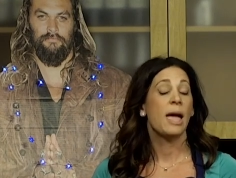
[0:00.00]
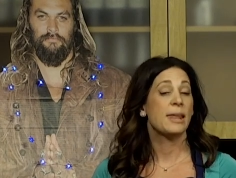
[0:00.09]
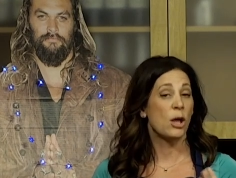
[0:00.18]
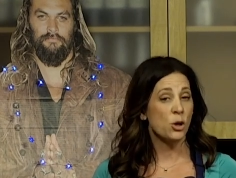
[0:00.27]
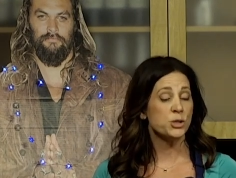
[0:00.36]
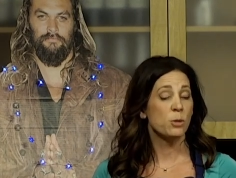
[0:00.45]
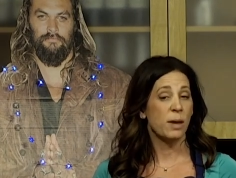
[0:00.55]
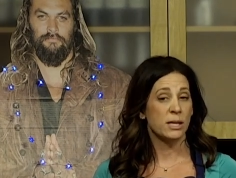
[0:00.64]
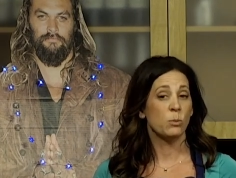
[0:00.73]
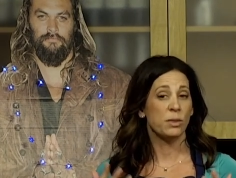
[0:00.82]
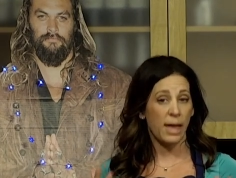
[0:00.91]
Speaker 1: And I also made
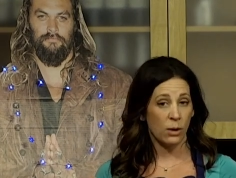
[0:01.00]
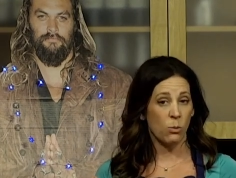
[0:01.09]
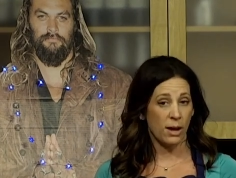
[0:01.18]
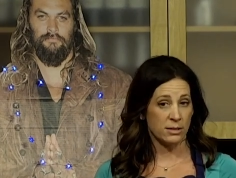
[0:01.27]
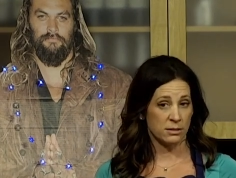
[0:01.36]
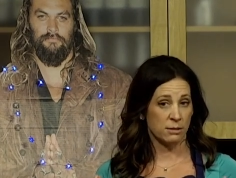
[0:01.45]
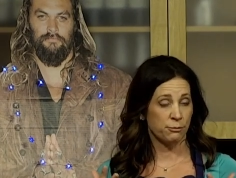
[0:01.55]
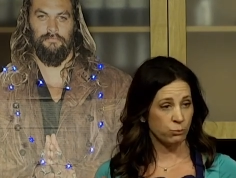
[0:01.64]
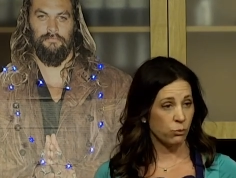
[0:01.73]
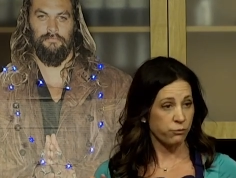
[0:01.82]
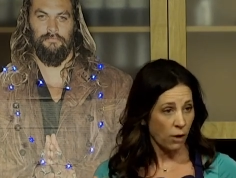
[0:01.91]
it with egg whites
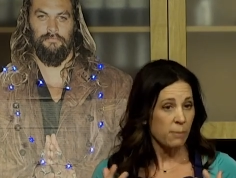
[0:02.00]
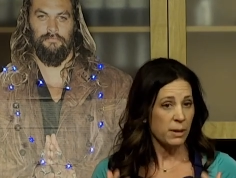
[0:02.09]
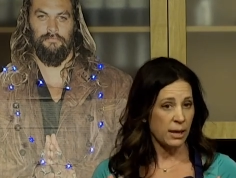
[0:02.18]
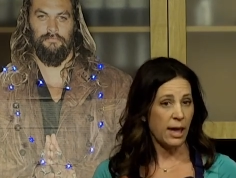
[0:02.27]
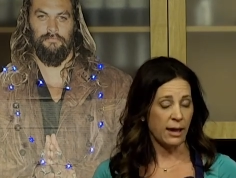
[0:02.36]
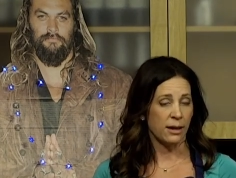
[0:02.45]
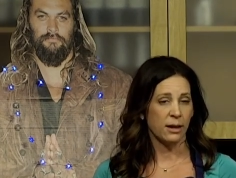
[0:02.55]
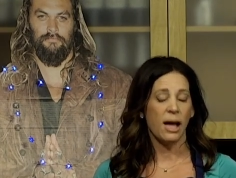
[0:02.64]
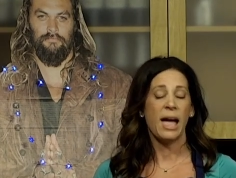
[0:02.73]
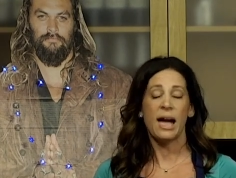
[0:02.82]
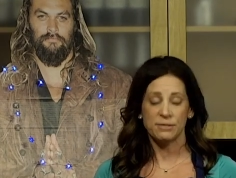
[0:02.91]
from an egg.
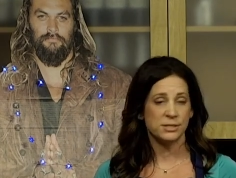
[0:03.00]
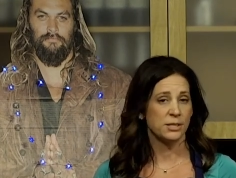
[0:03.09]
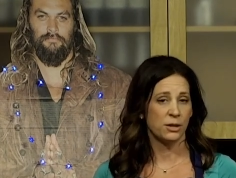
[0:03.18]
I have to tell